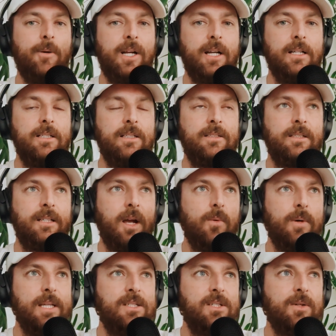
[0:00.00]
we're going to
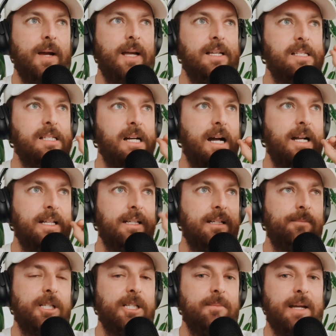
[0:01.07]
go into anxiety, and
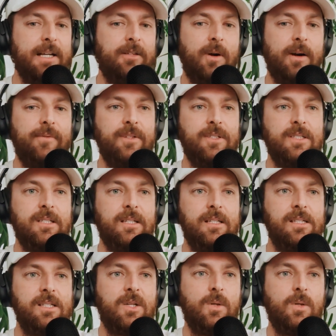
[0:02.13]
I'm going to make reference to this